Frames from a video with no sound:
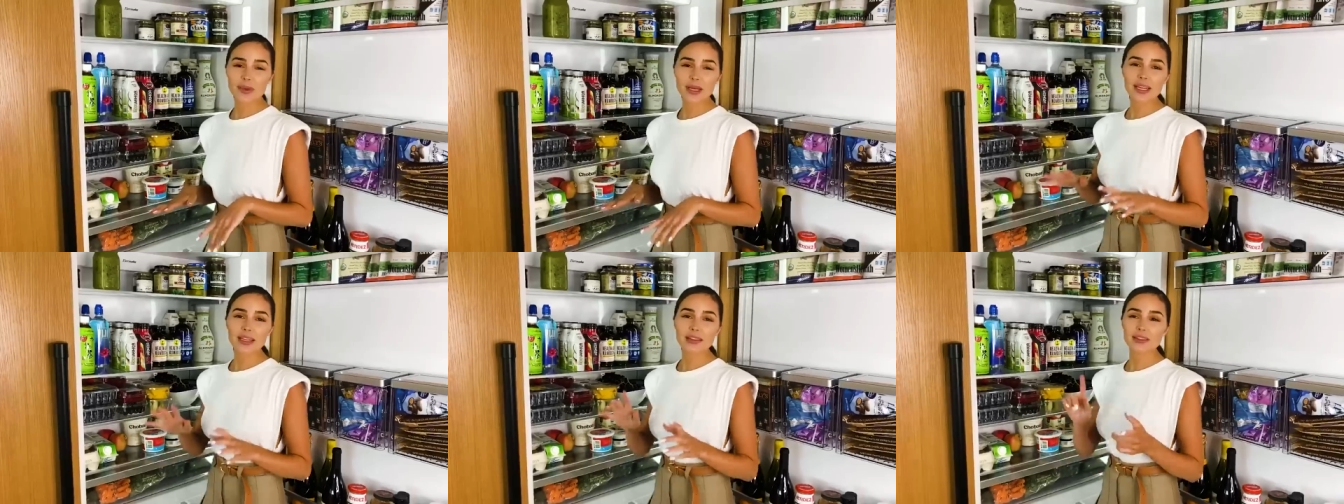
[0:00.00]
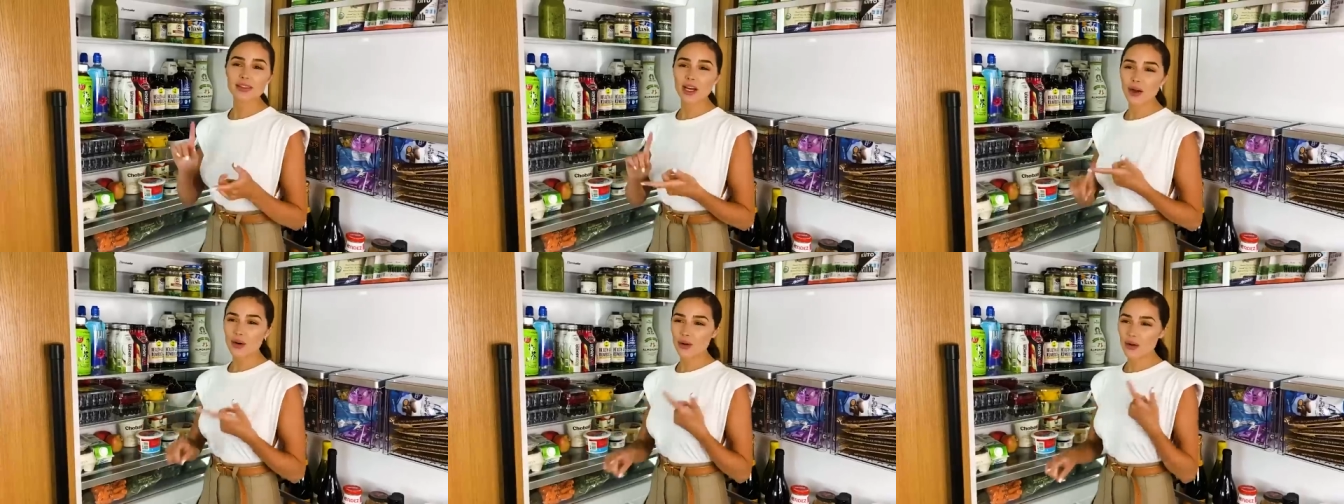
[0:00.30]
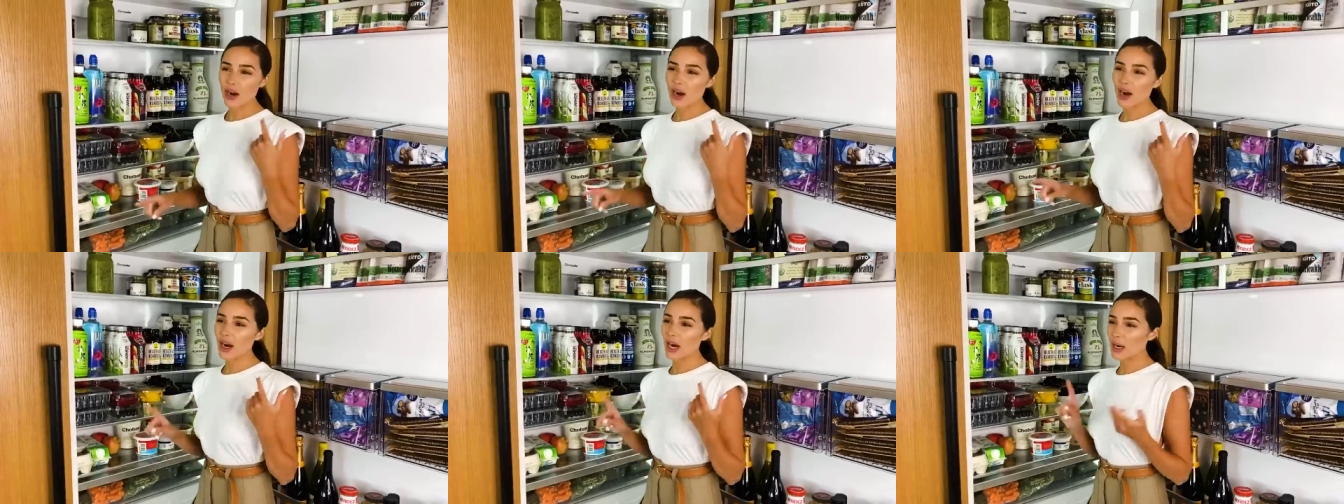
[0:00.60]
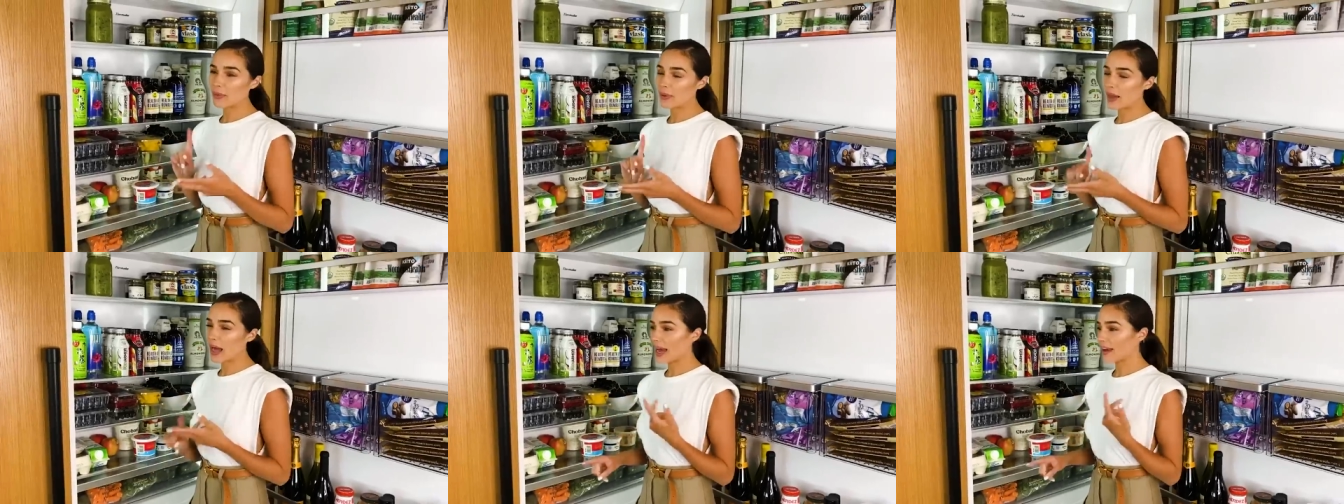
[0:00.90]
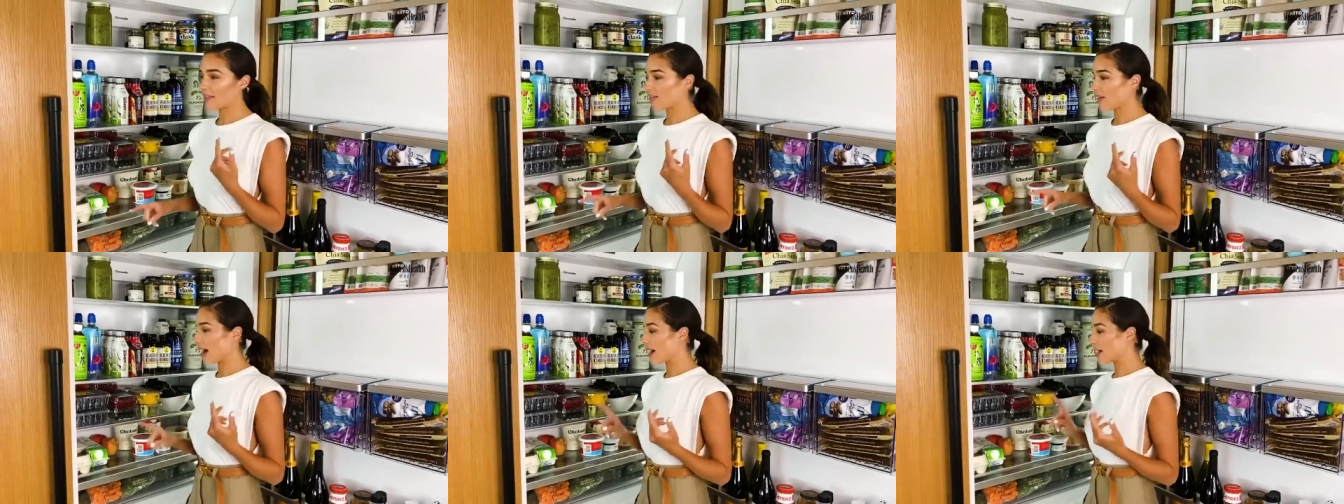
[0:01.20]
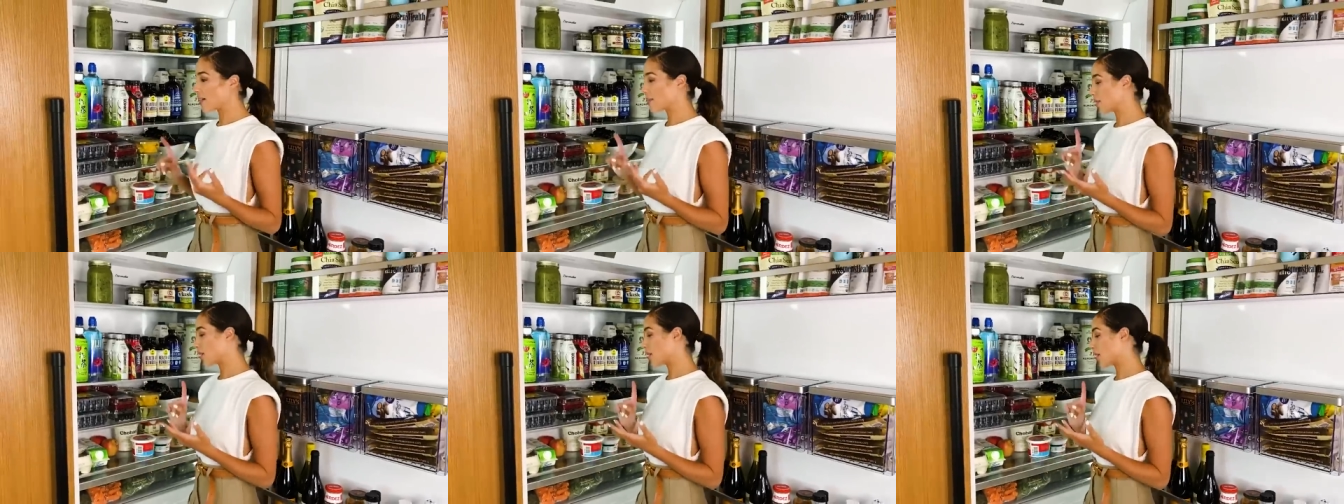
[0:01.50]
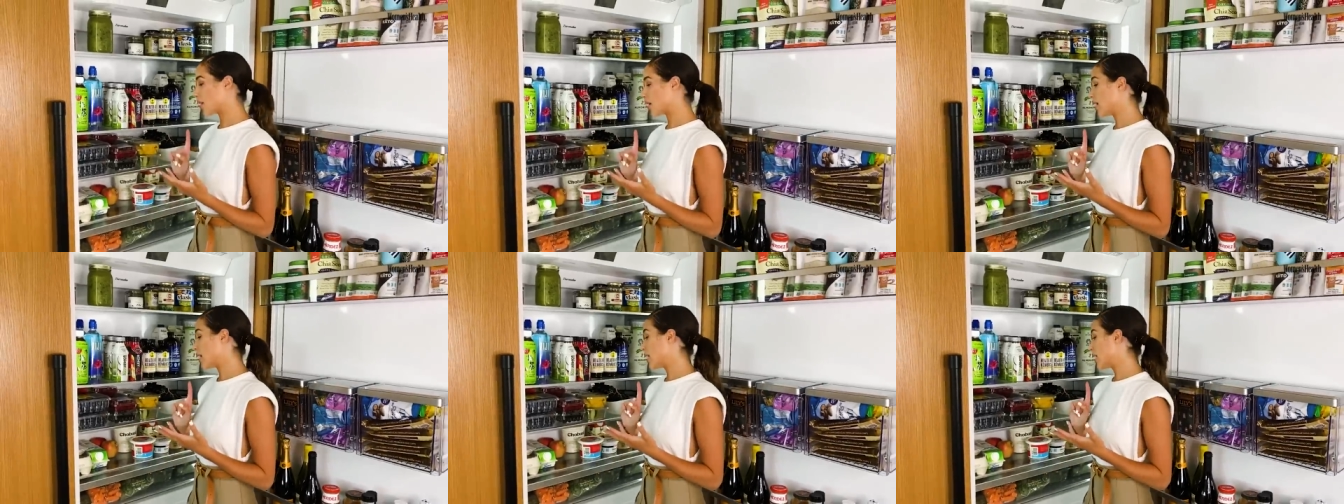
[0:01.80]
me, low carb, high
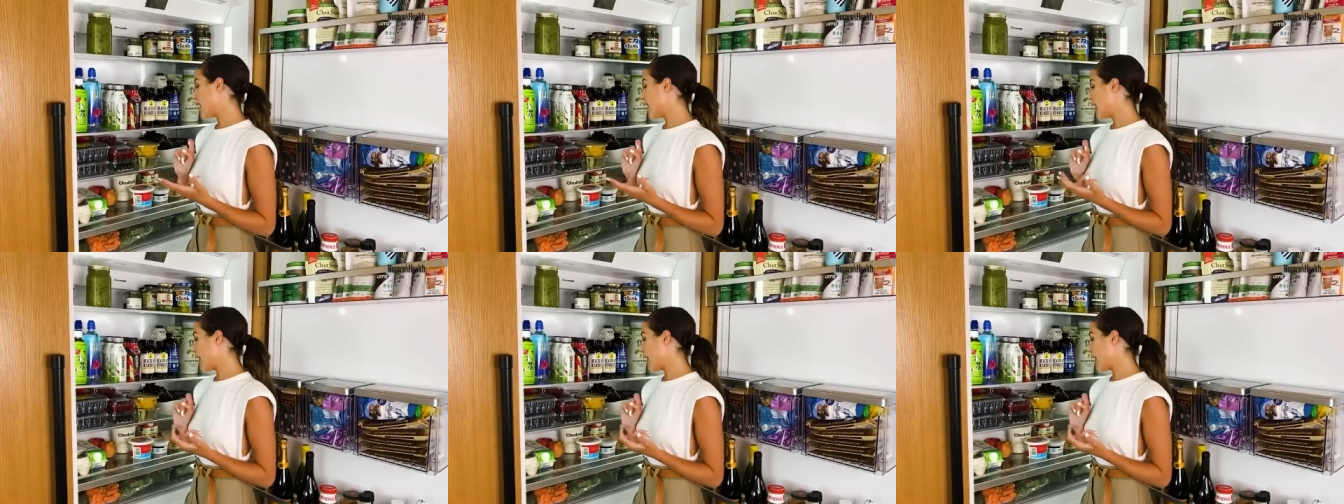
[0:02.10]
fiber,